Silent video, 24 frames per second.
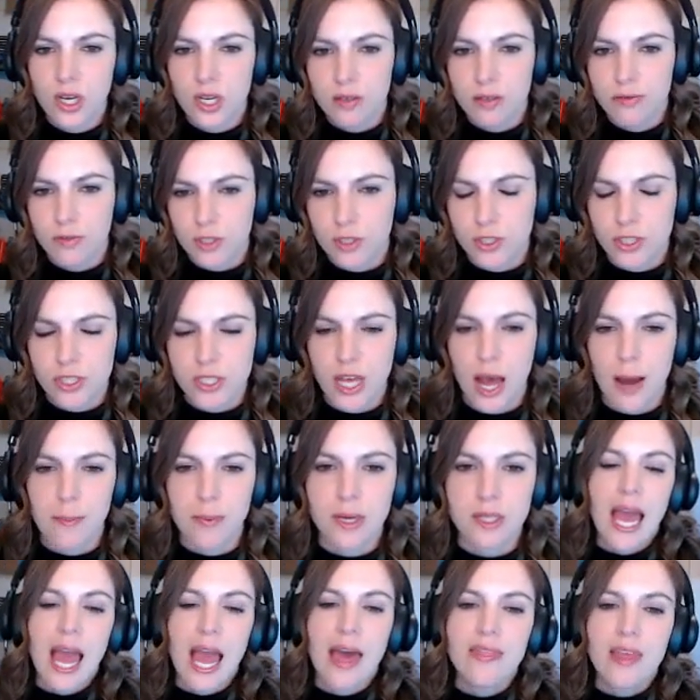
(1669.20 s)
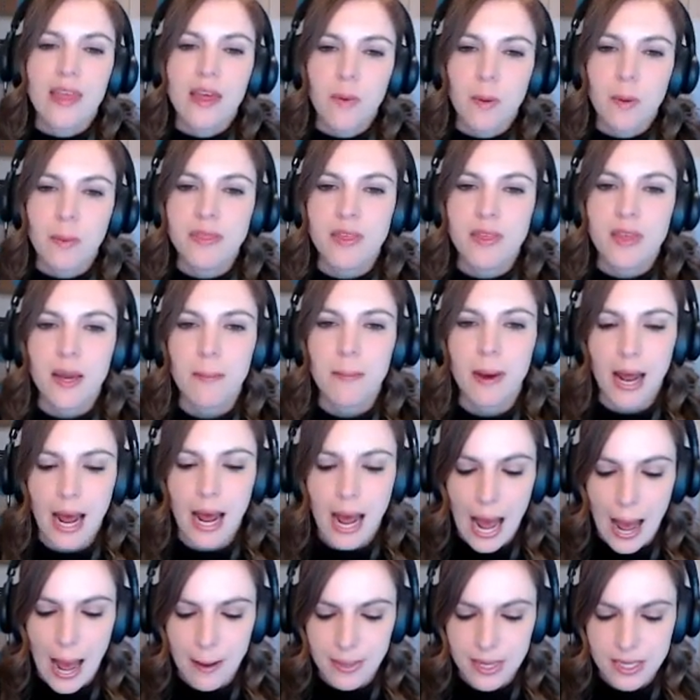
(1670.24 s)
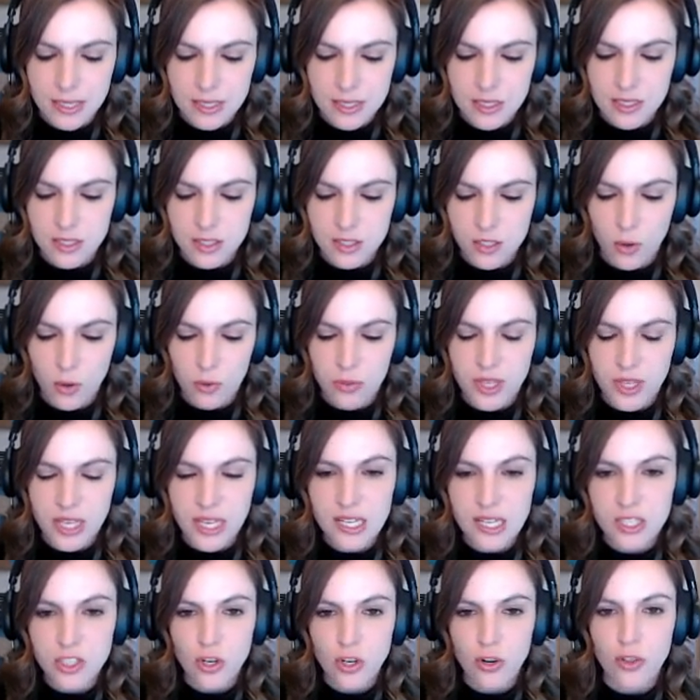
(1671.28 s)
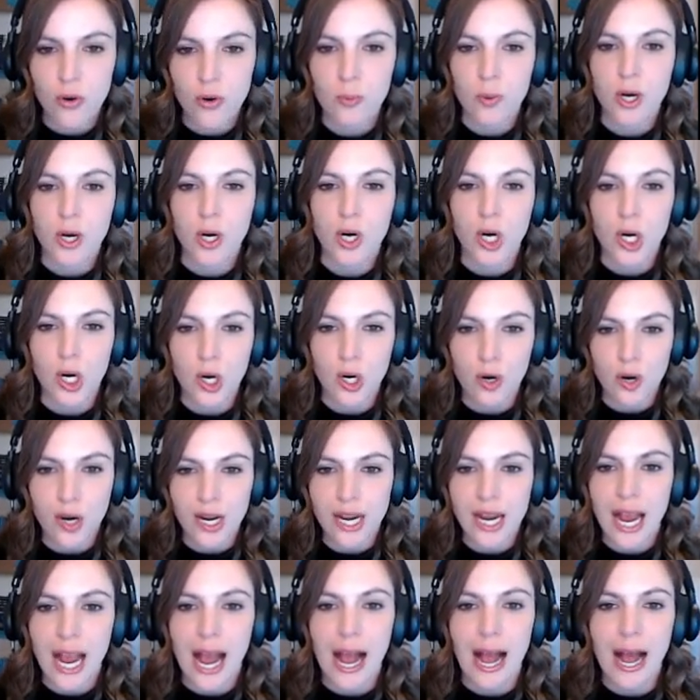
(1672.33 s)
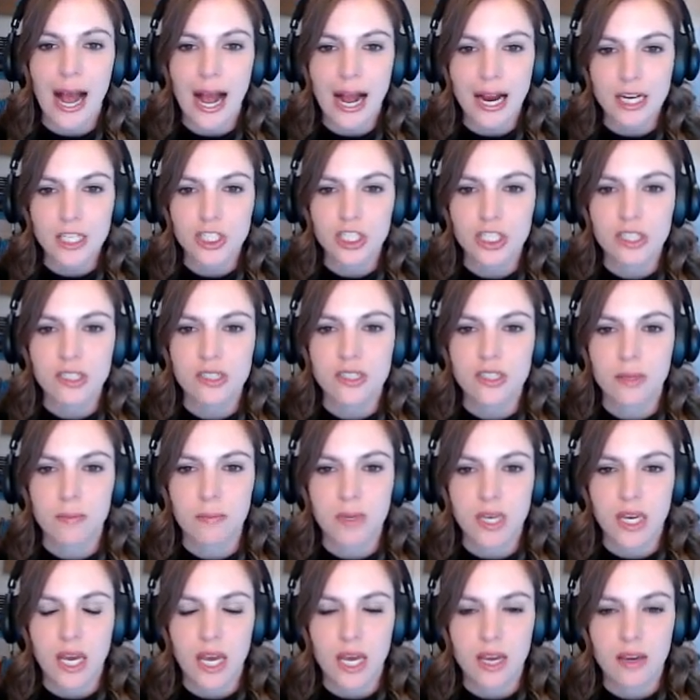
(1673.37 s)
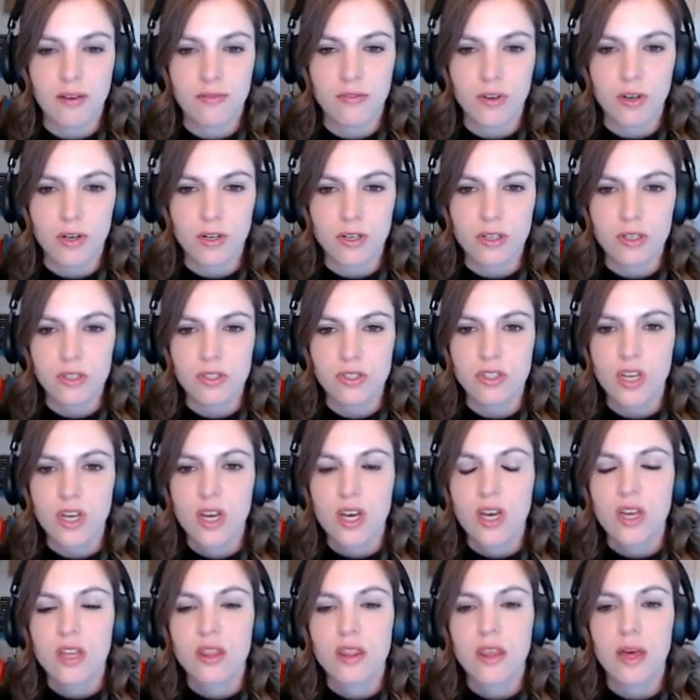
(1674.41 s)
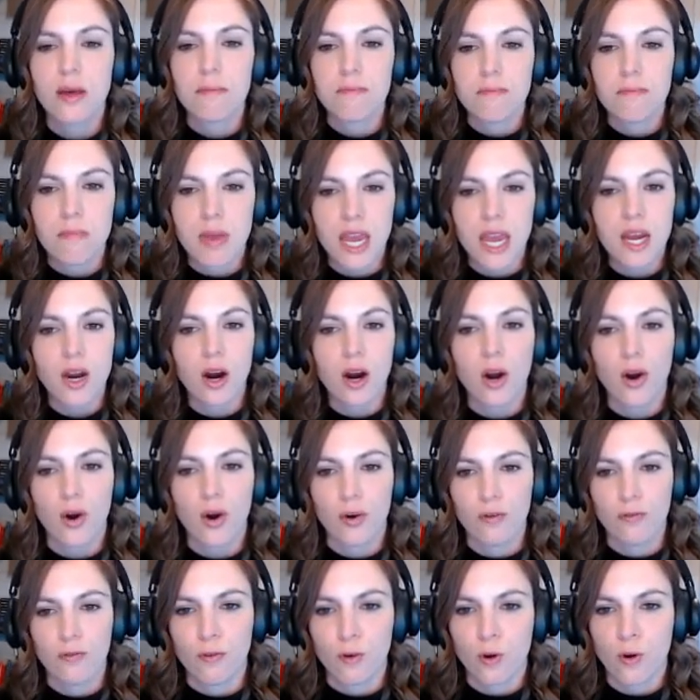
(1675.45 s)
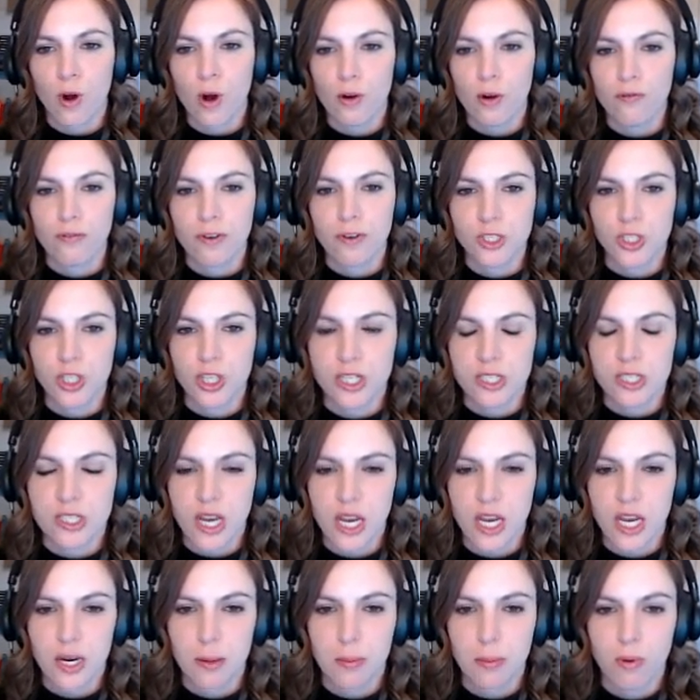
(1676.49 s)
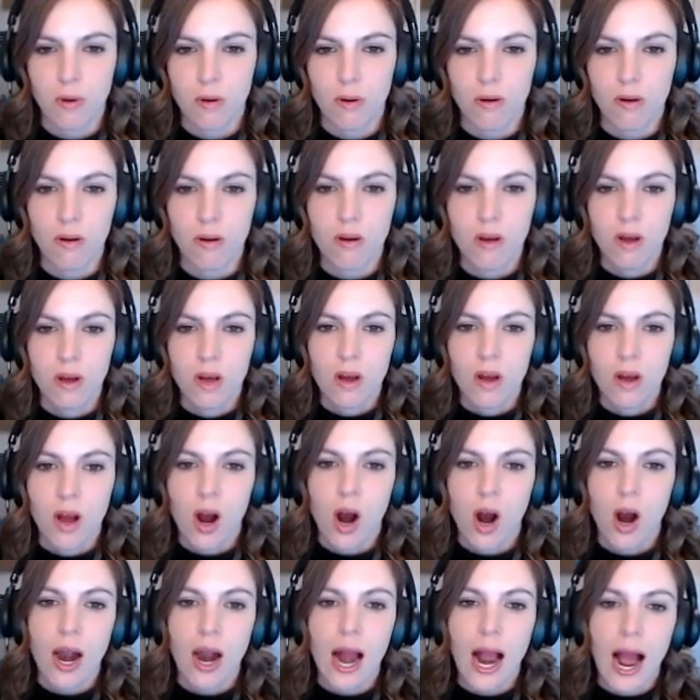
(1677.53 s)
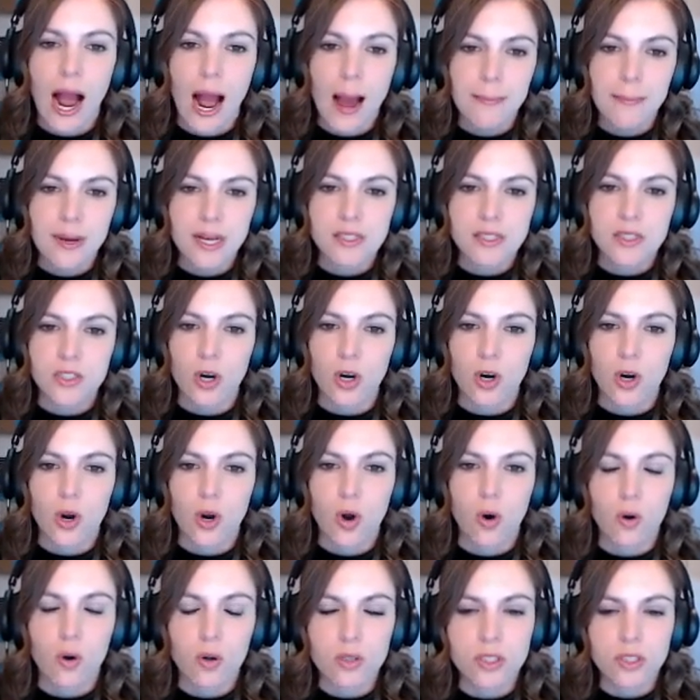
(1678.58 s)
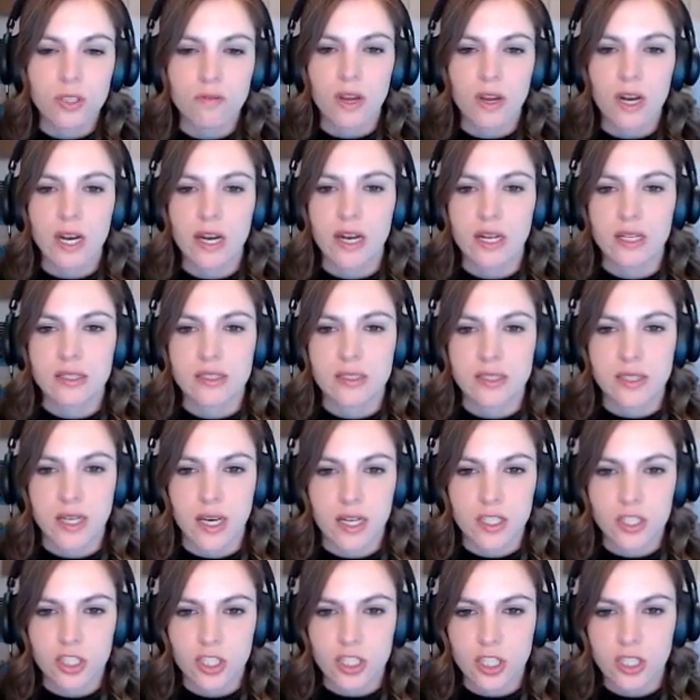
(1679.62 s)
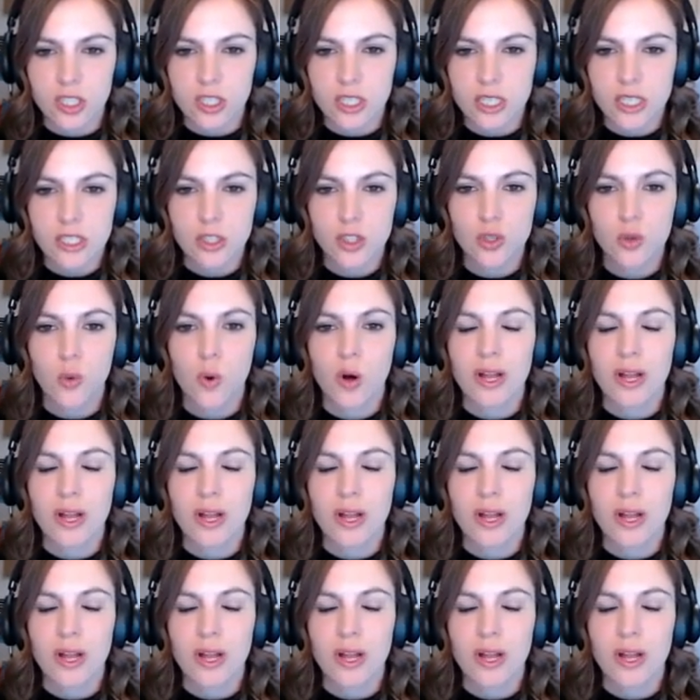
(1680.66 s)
versus habit. And then when we think about habits, so these are the recurring actions and behaviors that make our overall vision attainable. Our habits are cultivated intentionally to